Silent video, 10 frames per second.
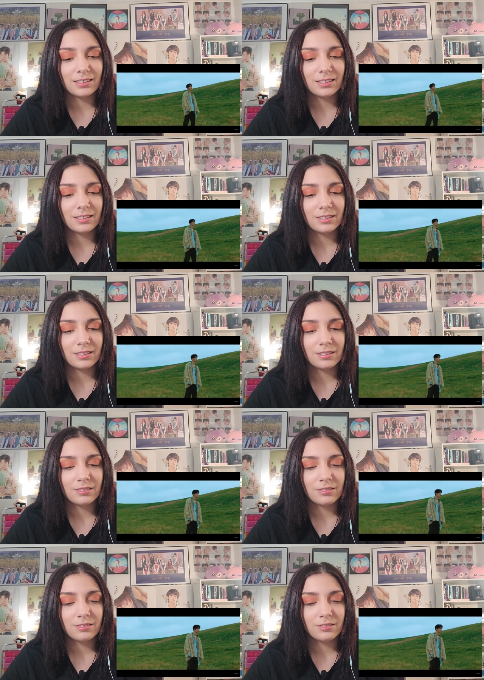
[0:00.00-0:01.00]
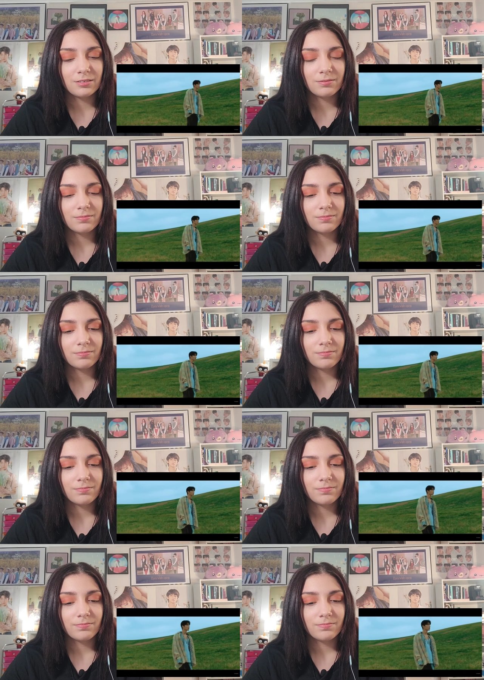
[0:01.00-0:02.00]

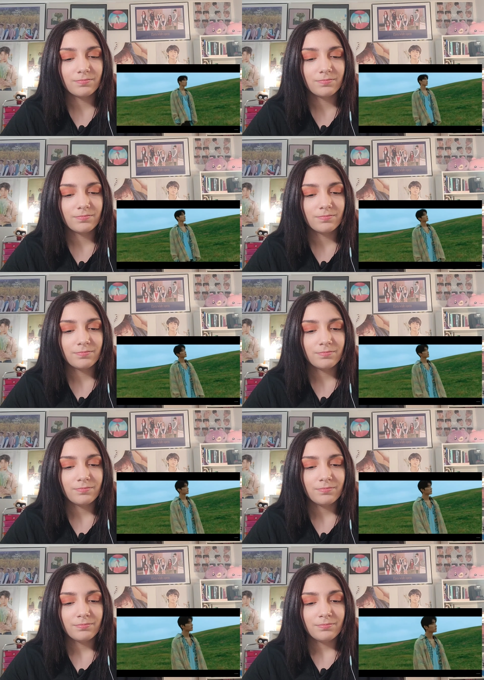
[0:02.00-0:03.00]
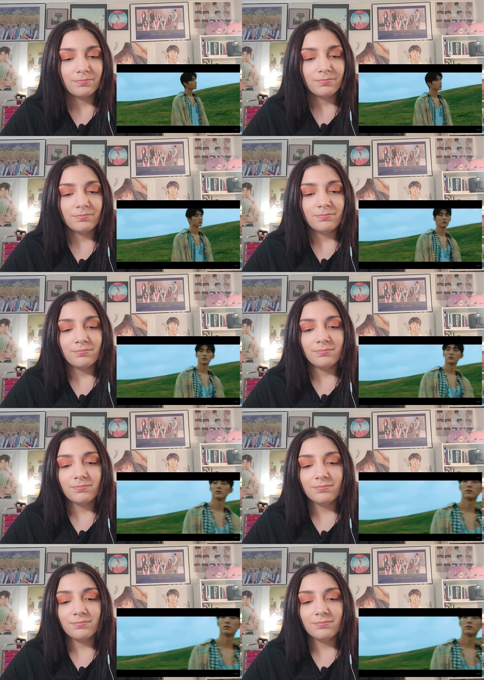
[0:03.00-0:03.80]
Nobody speaks.